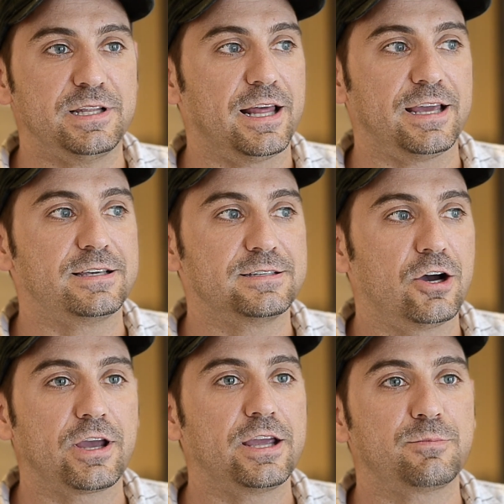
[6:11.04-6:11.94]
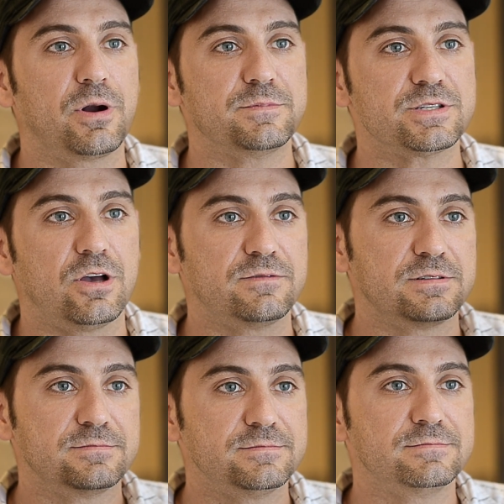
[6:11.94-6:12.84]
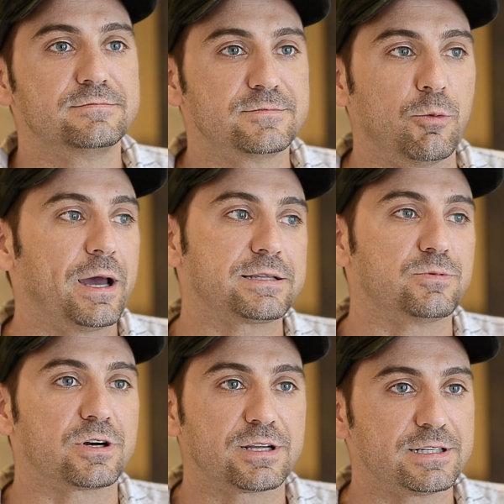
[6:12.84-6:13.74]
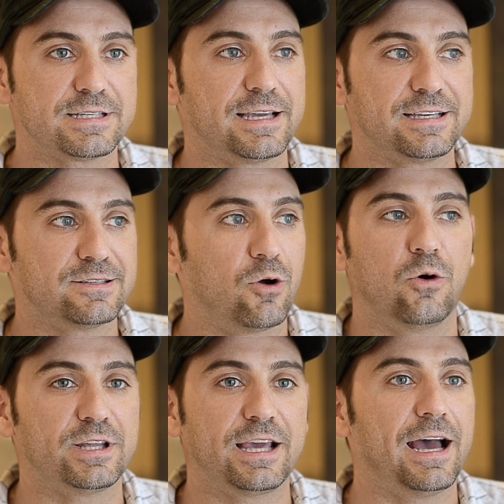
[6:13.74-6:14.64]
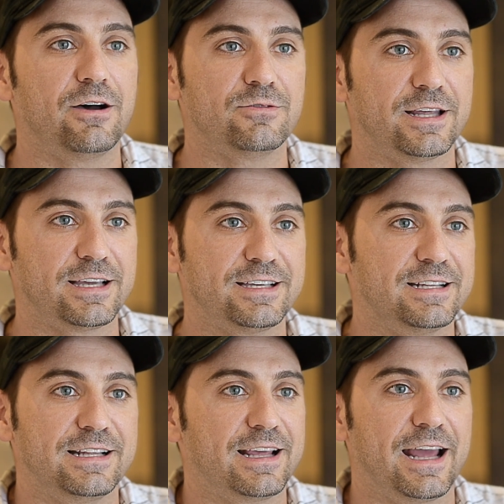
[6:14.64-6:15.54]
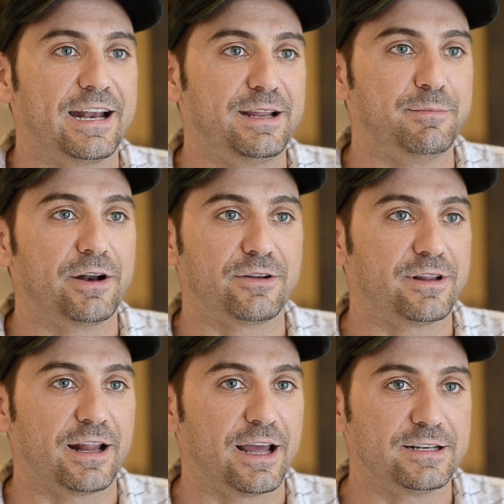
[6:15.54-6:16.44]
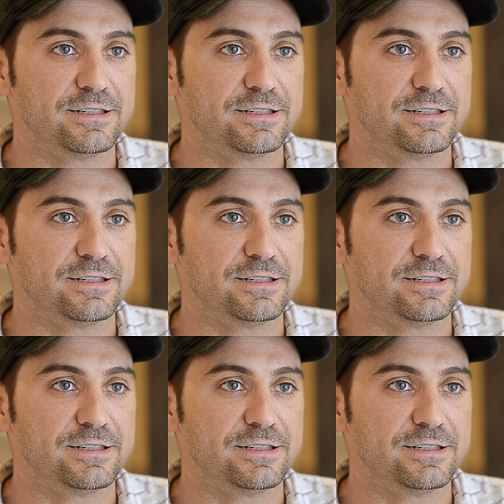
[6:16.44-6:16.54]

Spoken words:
be like, okay, your problem solved, go back to work. It's like, holy cow, can it get any better than that?